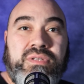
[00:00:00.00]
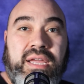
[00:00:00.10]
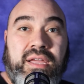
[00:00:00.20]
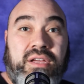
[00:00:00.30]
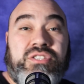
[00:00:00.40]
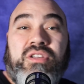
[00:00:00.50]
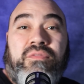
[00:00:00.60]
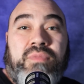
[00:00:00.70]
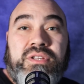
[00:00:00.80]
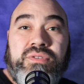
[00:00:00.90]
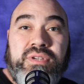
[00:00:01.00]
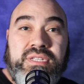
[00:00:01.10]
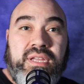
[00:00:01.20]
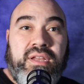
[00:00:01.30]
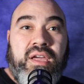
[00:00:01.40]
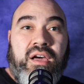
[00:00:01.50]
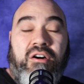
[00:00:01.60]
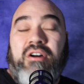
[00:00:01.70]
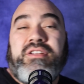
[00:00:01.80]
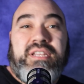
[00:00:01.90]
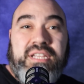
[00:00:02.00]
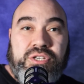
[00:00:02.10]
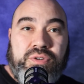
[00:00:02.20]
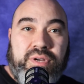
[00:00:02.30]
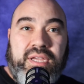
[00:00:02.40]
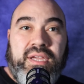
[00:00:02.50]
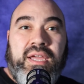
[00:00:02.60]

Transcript: like Unsolved Mysteries and Haunted History,